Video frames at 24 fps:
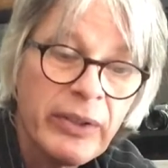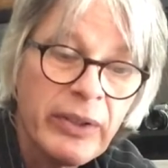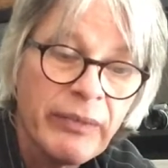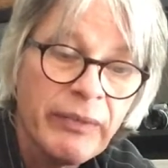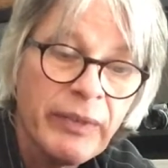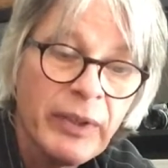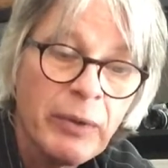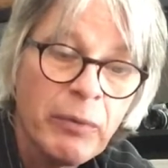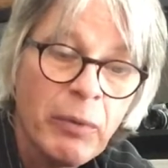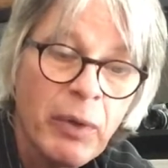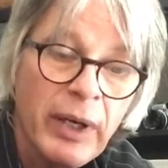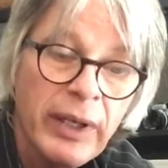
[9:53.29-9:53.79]
If
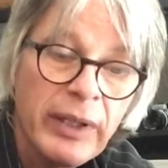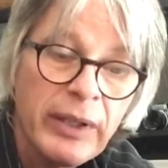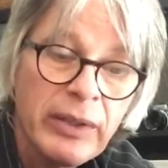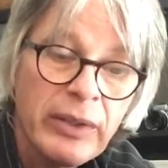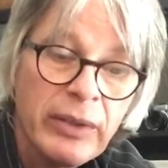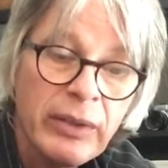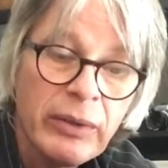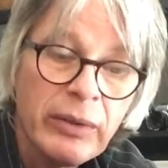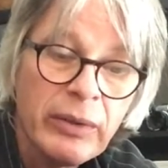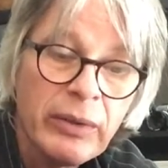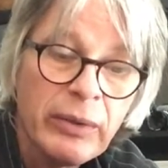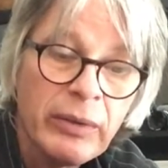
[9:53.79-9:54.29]
you want
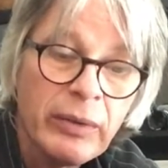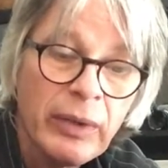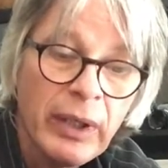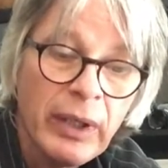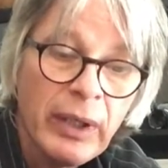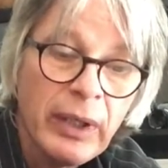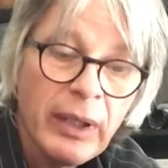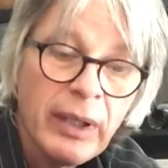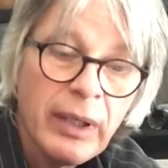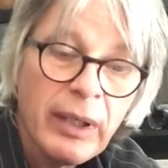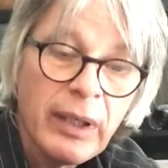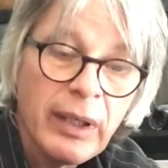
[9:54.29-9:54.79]
to
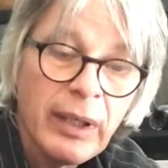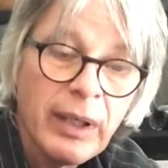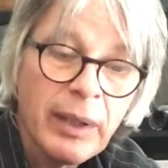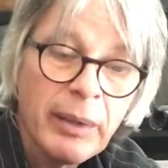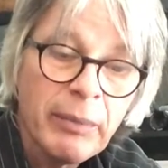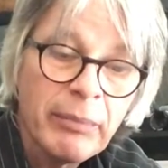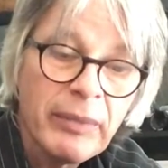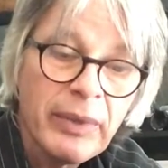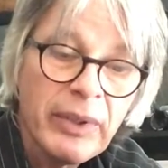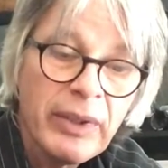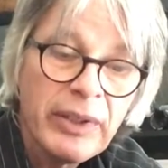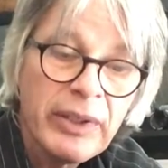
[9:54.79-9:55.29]

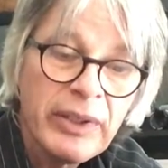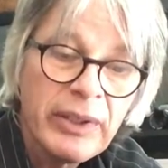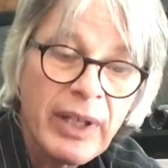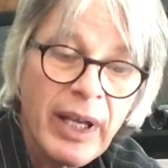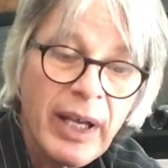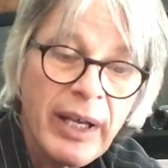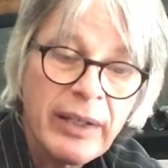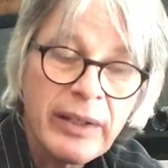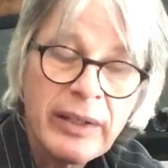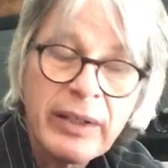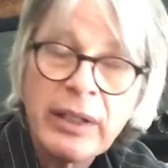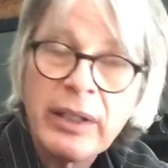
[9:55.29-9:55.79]

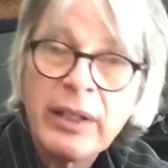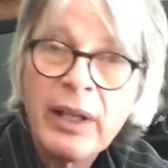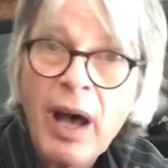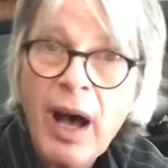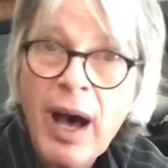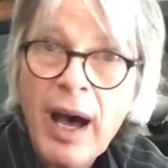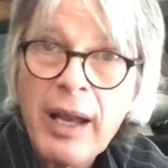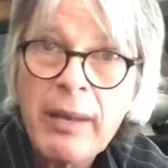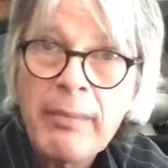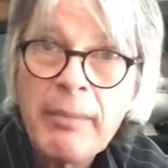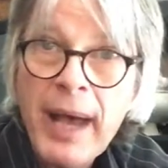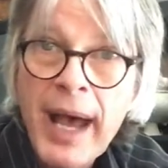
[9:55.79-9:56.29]
set an
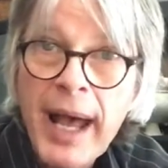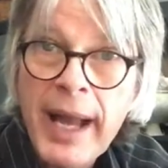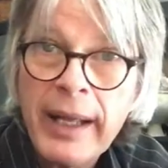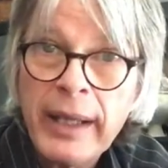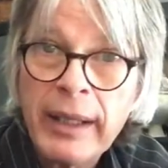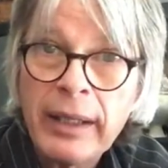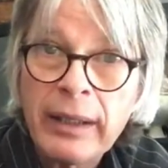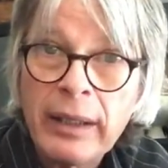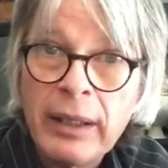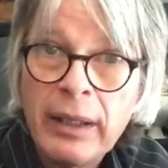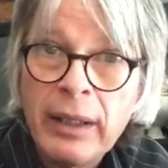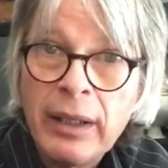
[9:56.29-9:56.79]

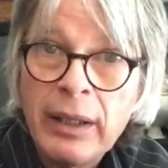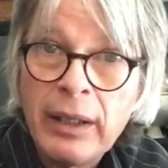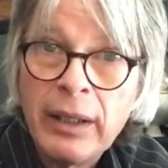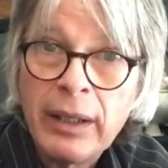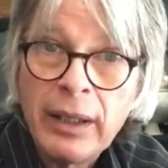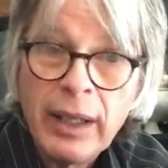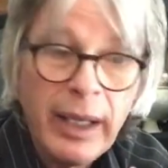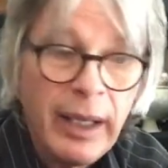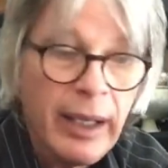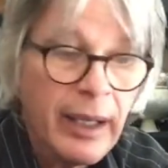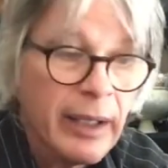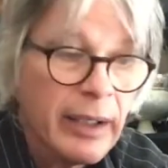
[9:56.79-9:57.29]
automatic
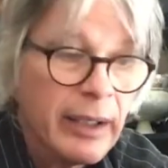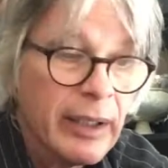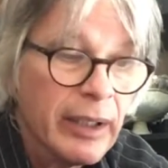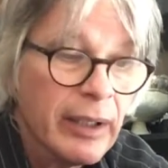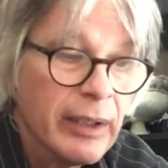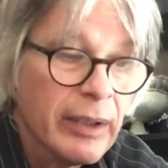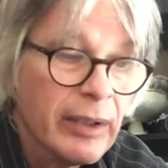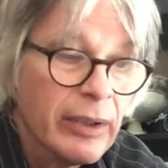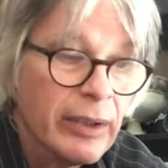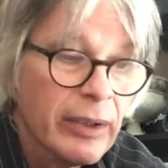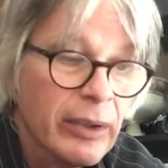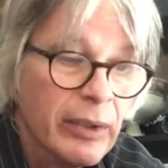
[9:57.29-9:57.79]
and
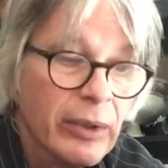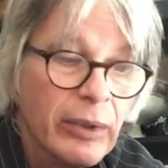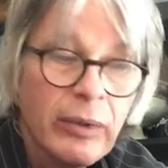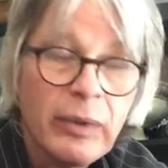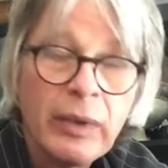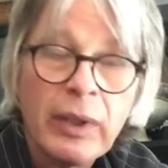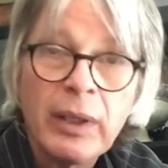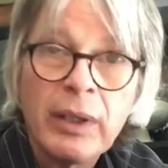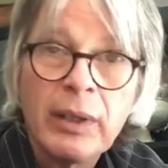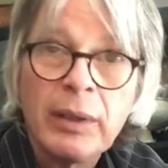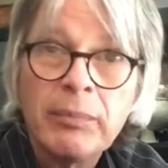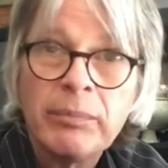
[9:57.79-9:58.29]
then do
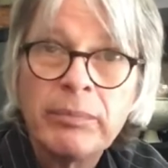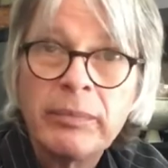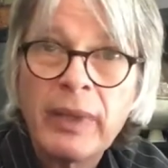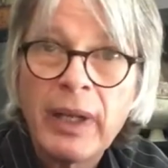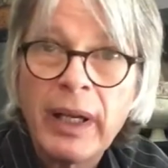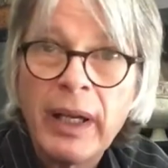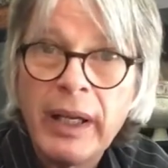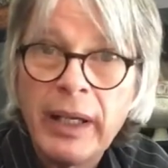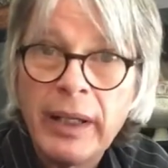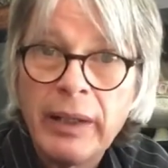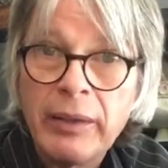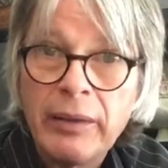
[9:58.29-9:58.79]

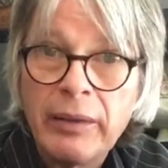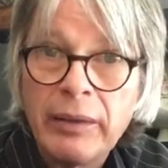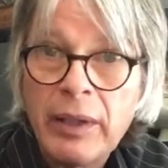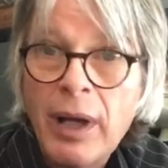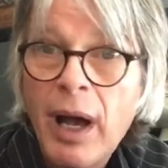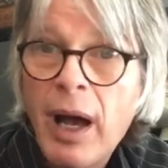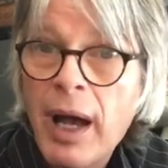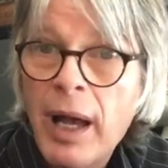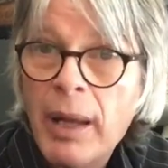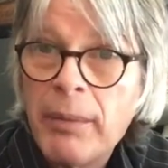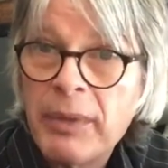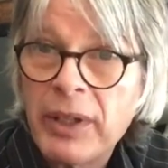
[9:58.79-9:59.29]
a
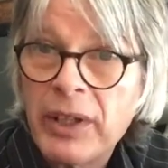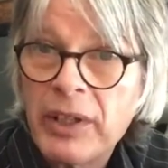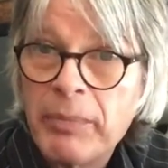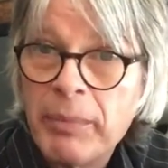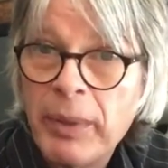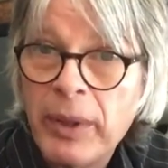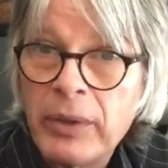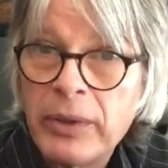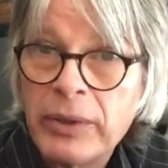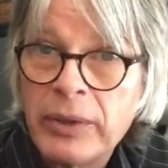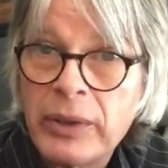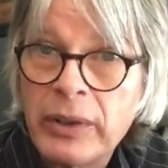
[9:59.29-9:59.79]
time
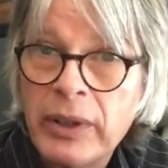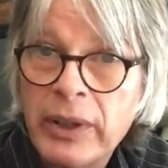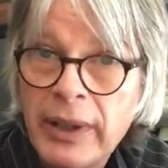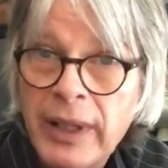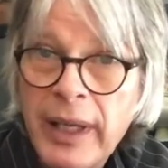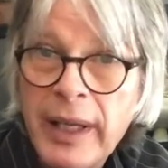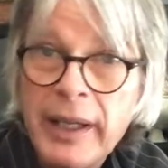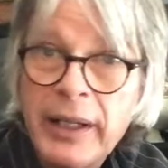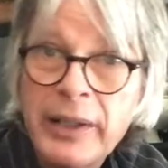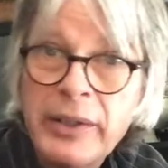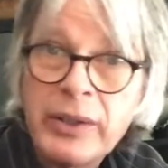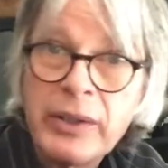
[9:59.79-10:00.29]
exposure and
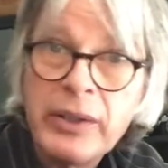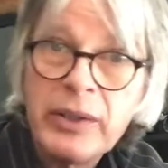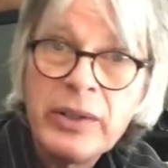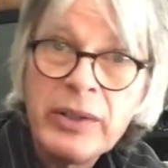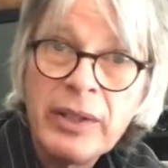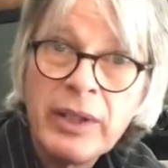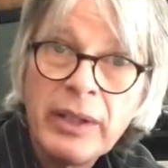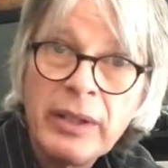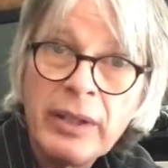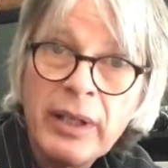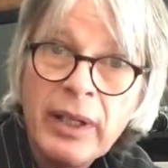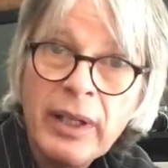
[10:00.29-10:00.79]
let it choose
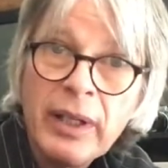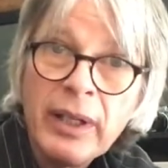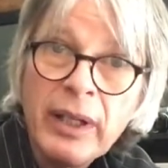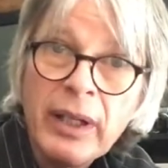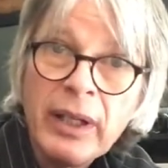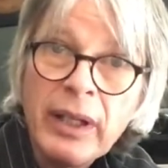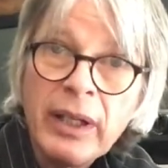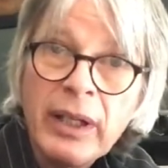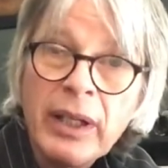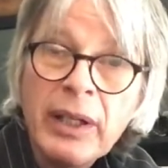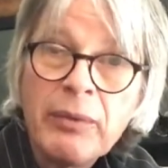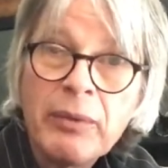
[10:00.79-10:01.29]
it,
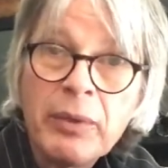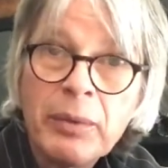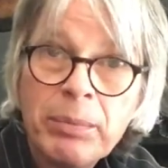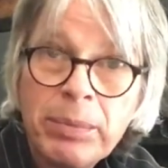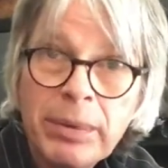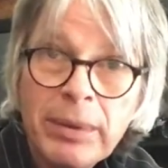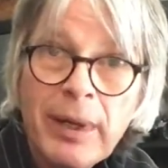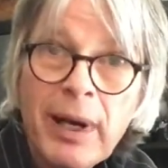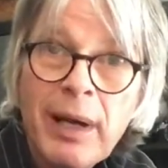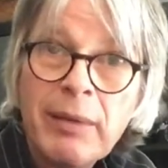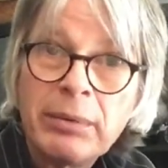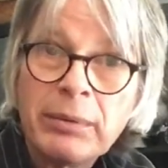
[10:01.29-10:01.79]
it will
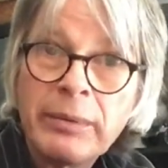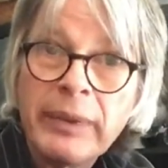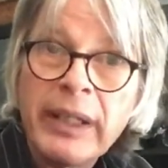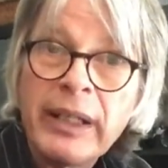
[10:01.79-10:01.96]
probably